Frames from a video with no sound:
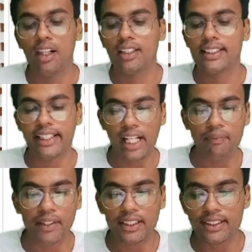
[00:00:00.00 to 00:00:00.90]
CIRP
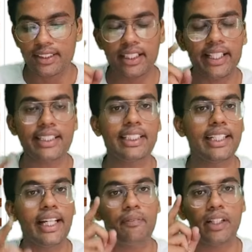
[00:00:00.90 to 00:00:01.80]
initiation date,
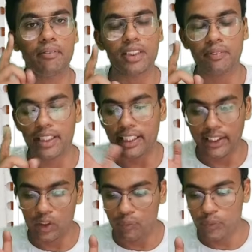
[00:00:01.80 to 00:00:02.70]
CIRP commencement date, I
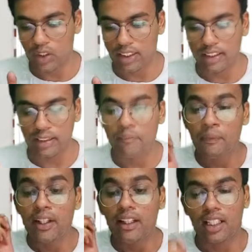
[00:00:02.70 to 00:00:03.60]
hope you are clear.
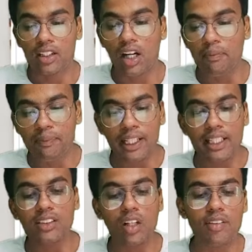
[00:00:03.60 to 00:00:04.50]
Corporate
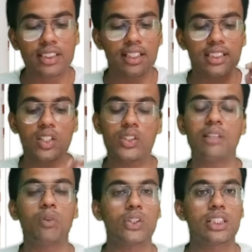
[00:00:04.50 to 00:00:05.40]
insolvency resolution
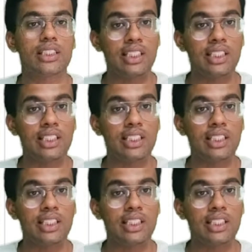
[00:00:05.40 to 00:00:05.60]
process.